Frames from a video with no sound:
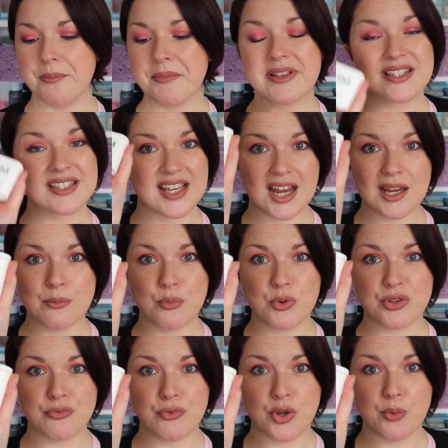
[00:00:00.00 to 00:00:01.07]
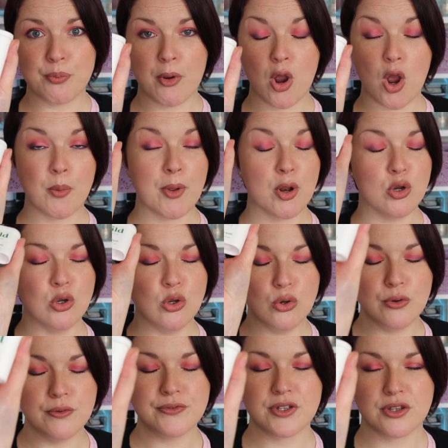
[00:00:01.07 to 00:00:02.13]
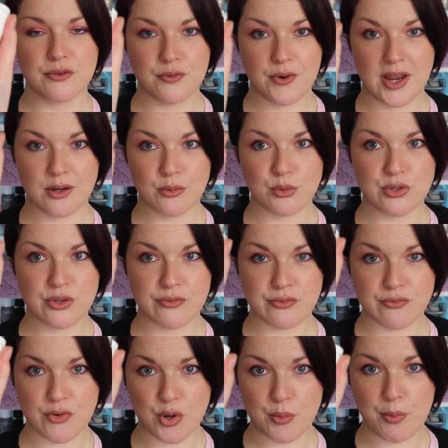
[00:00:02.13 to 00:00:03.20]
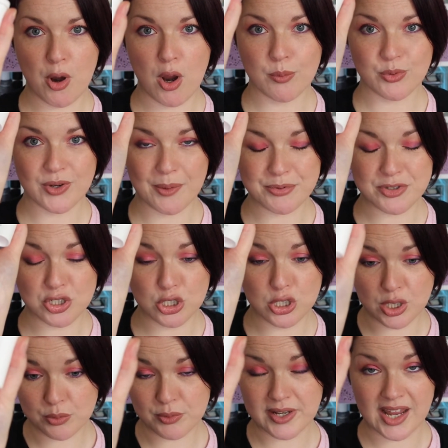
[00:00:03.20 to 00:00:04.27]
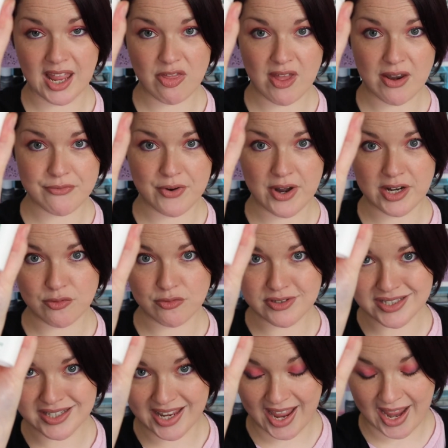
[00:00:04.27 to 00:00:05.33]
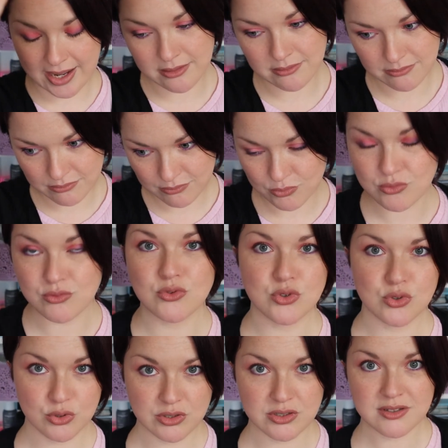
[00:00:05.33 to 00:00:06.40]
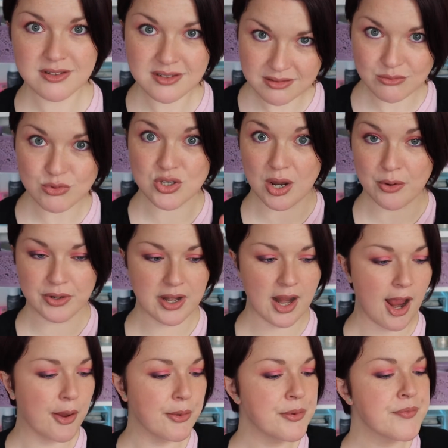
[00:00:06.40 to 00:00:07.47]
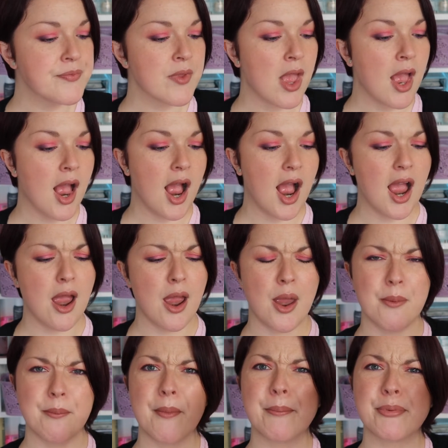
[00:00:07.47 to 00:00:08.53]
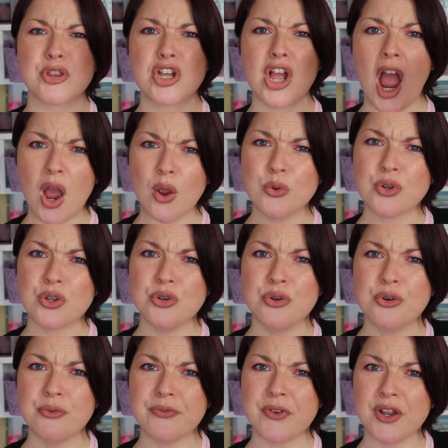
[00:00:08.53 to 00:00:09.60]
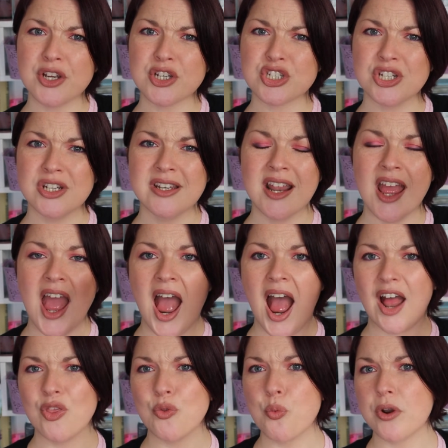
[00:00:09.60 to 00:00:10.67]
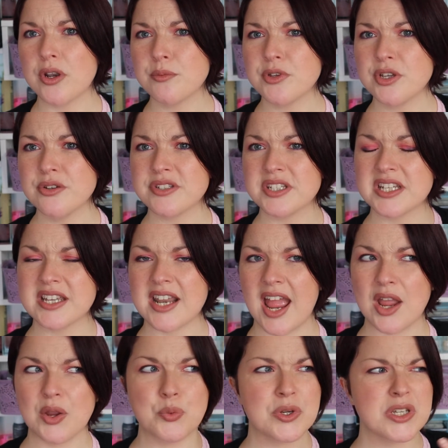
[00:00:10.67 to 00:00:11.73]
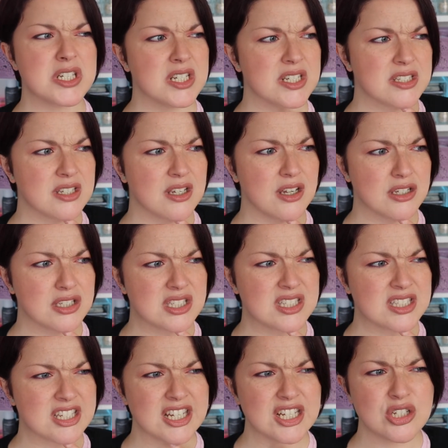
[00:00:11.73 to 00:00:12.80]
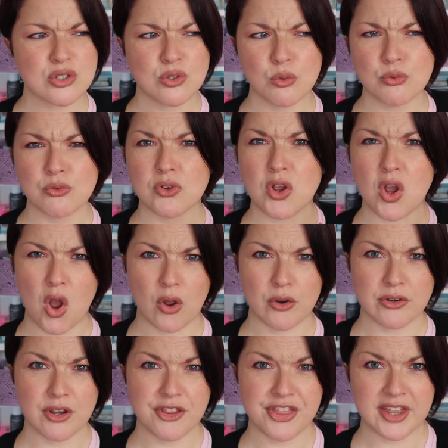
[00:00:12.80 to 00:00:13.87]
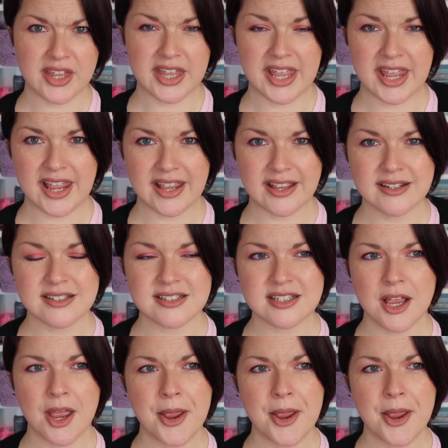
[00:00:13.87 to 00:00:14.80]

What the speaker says: Same with the rhubarb. Loved the fragrance of the rhubarb. Would absolutely get that fragrance again, just so you know. But the coconut version and the one I'm using now, which is a sea salt and cotton, I think it is,